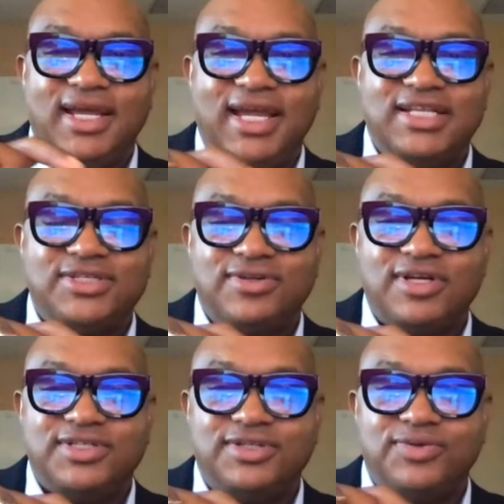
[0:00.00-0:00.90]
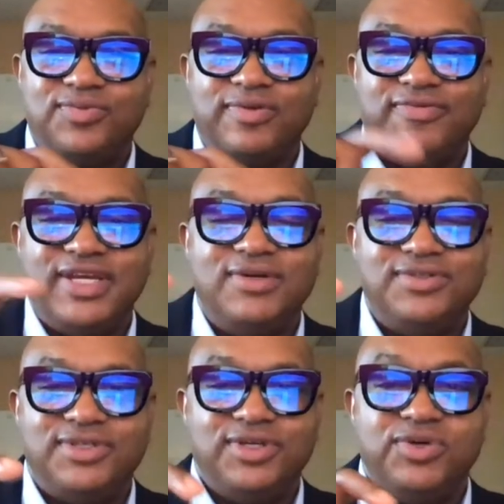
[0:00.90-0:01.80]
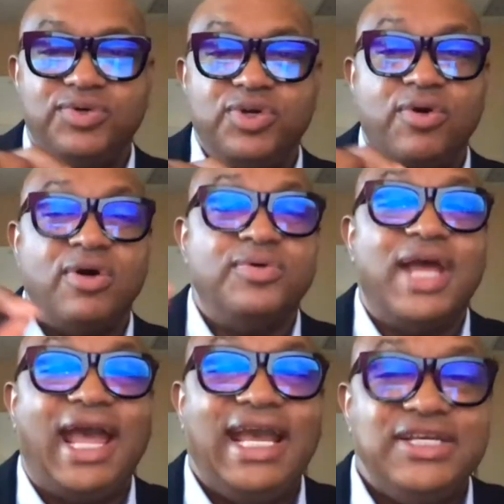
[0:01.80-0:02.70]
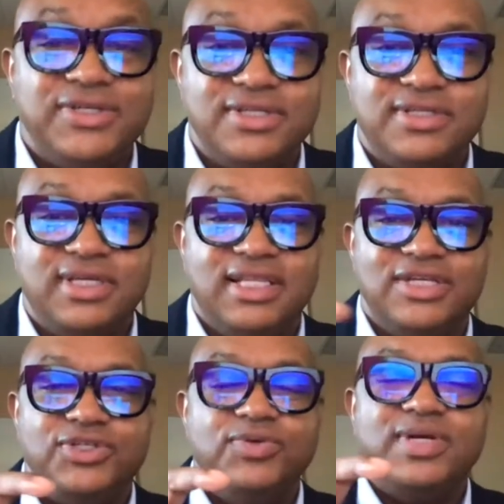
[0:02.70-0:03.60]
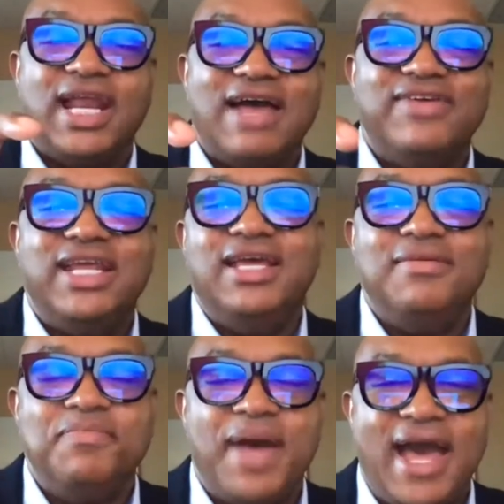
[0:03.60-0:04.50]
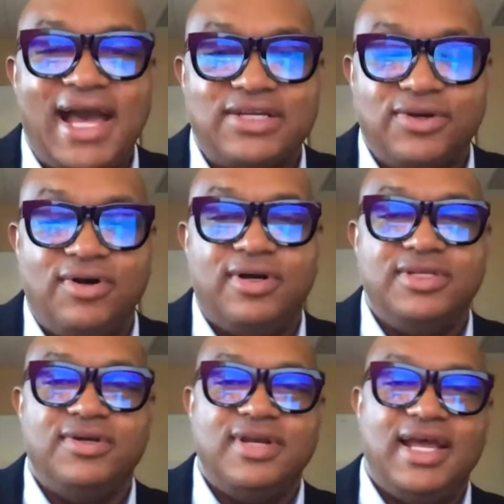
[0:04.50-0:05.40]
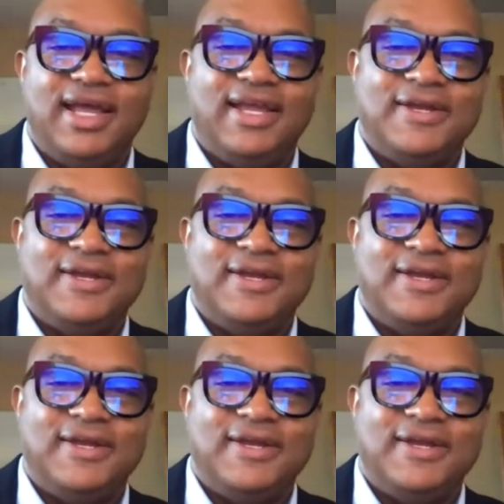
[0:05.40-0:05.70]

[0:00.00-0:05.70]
it starts to reveal to you your own agency, that you could have an impact on your day.